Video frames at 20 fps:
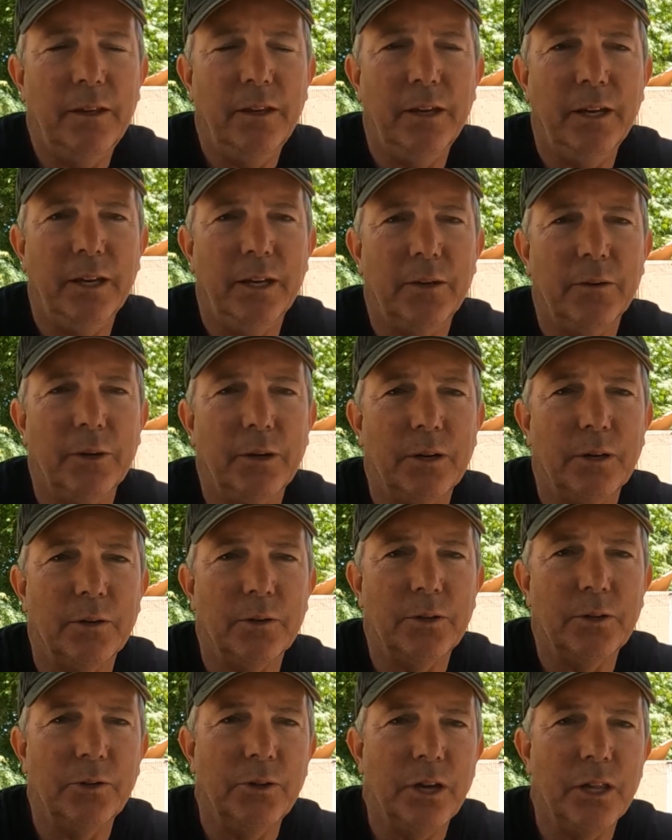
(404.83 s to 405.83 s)
and I'll
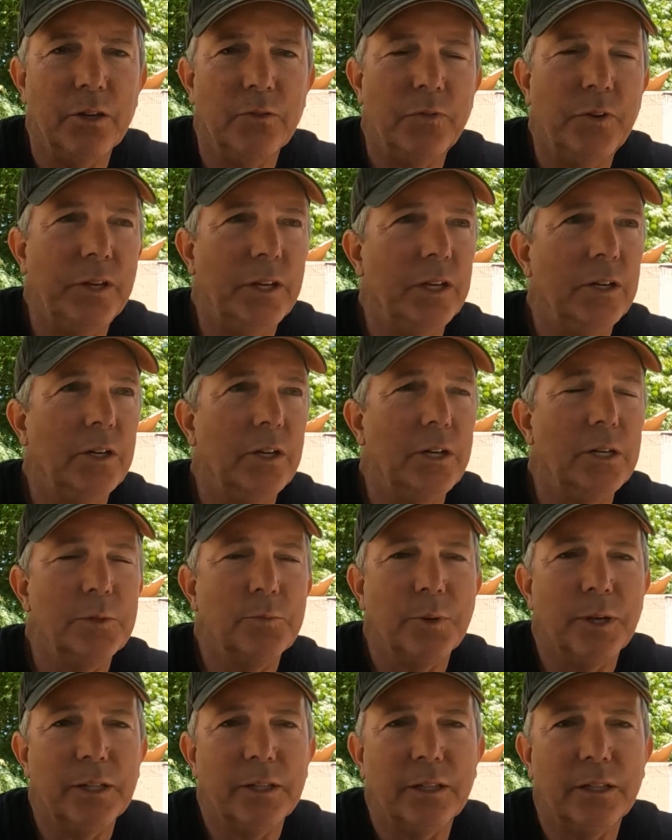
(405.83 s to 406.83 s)
do another video as
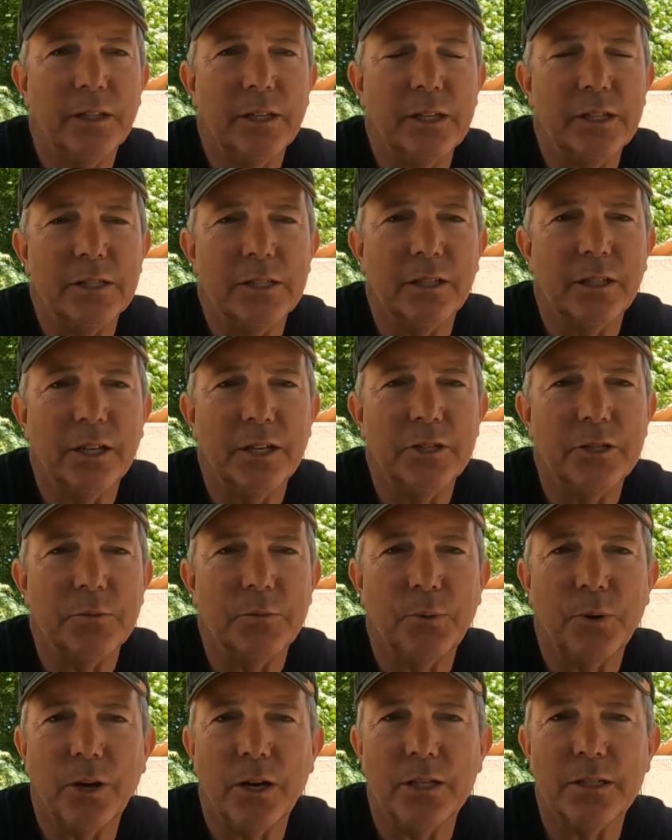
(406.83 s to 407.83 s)
we get to the
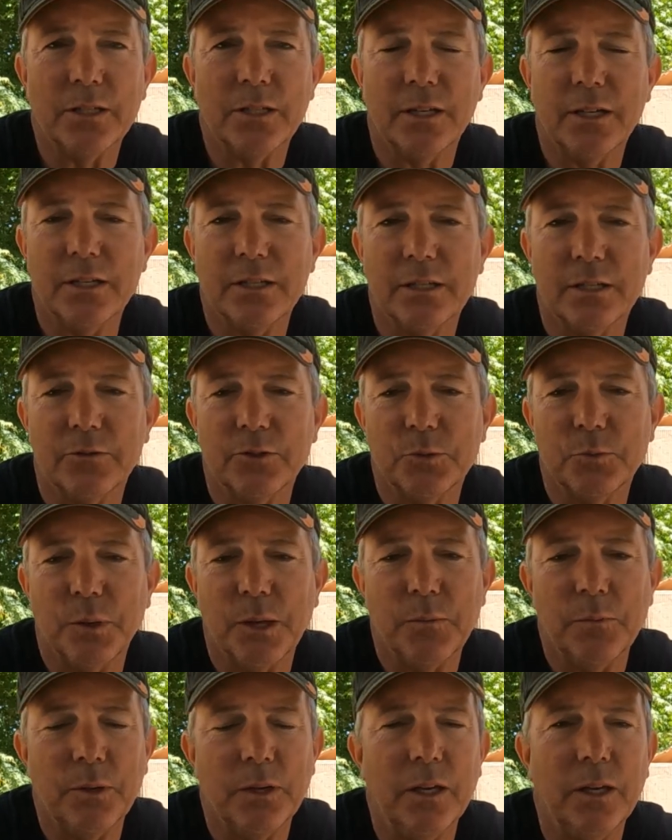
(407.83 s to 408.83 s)
installation process, which
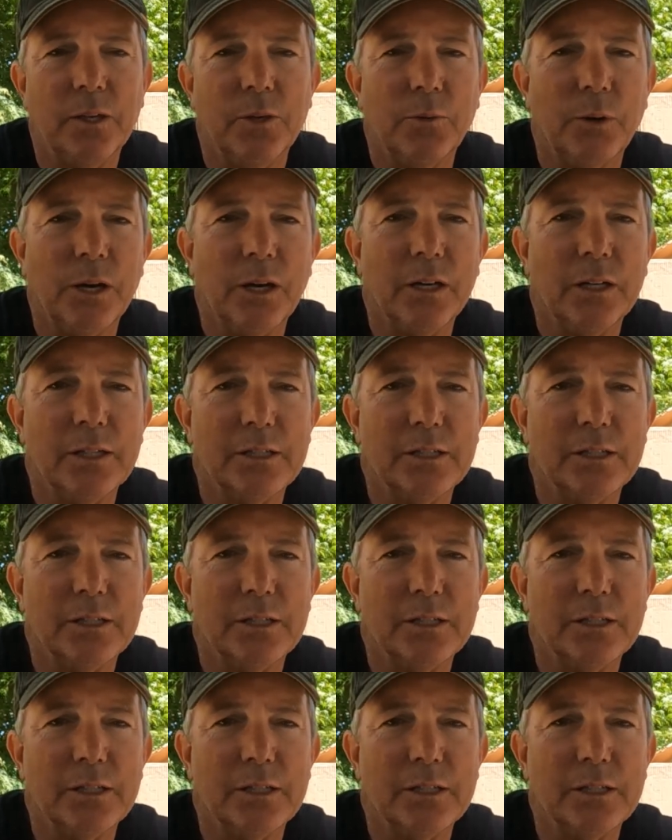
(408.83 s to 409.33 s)
may be a while.